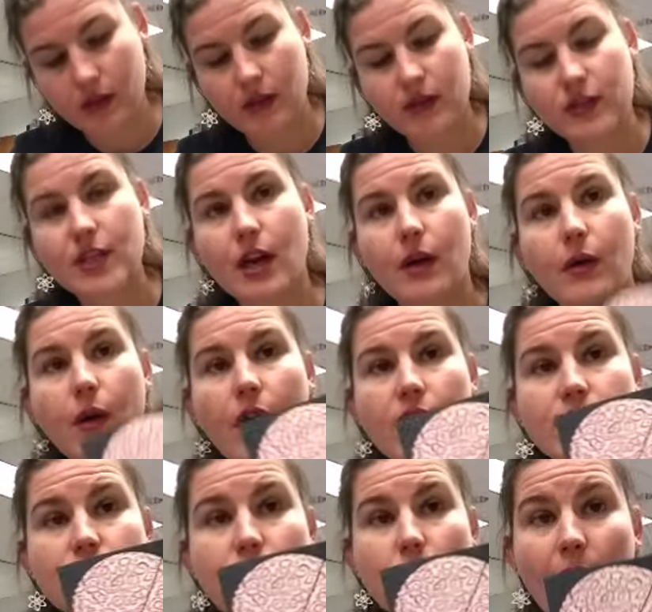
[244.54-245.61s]
So
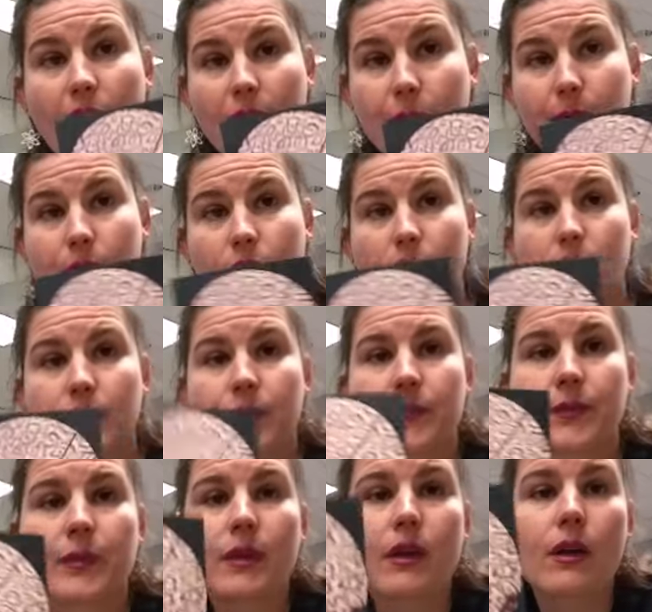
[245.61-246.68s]
our stomata pole
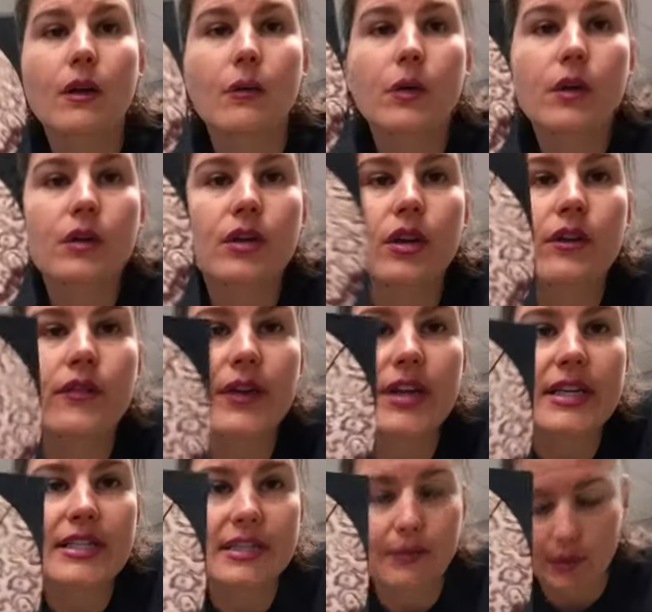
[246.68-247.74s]
will look
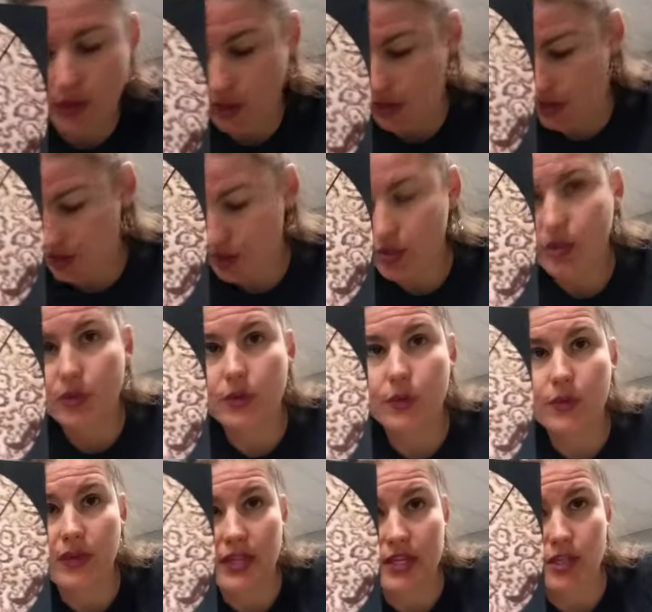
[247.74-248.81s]
very similar
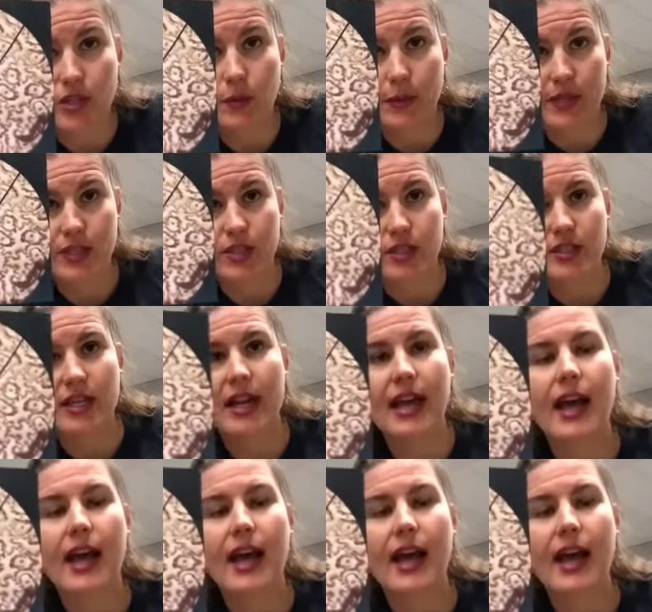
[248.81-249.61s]
to these two pictures that I